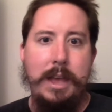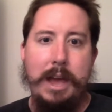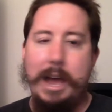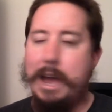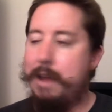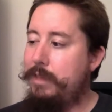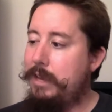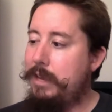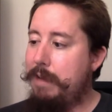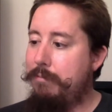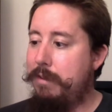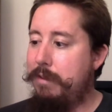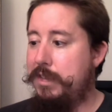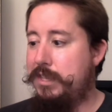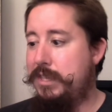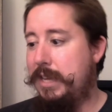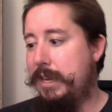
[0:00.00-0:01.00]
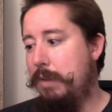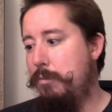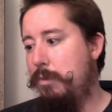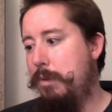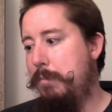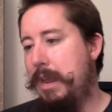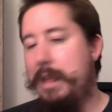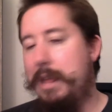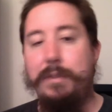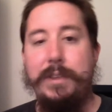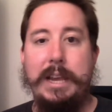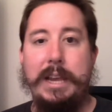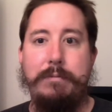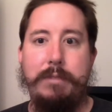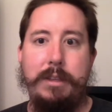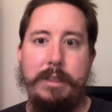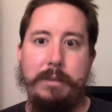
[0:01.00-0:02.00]
I think I've read the second one, but I don't think
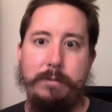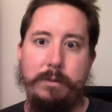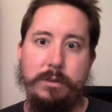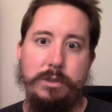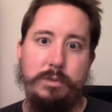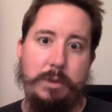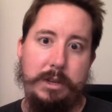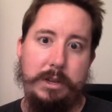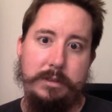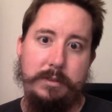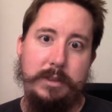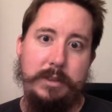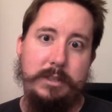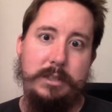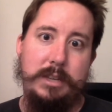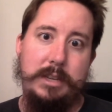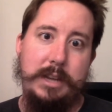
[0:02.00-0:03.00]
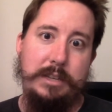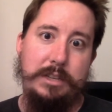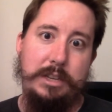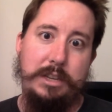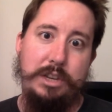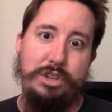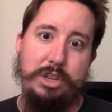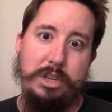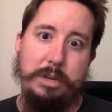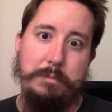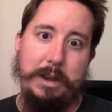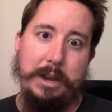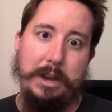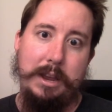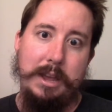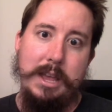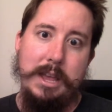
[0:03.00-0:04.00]
I've read the first one. So this is a nice addition to
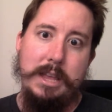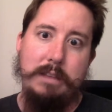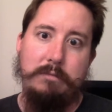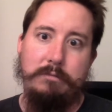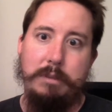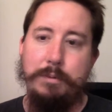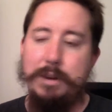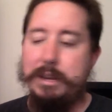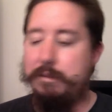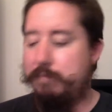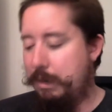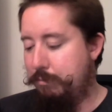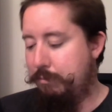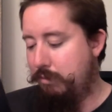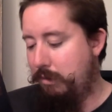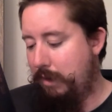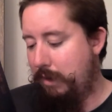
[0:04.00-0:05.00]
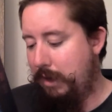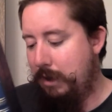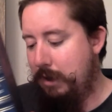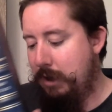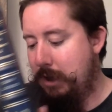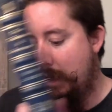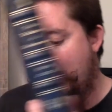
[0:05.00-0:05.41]
my Liberty library.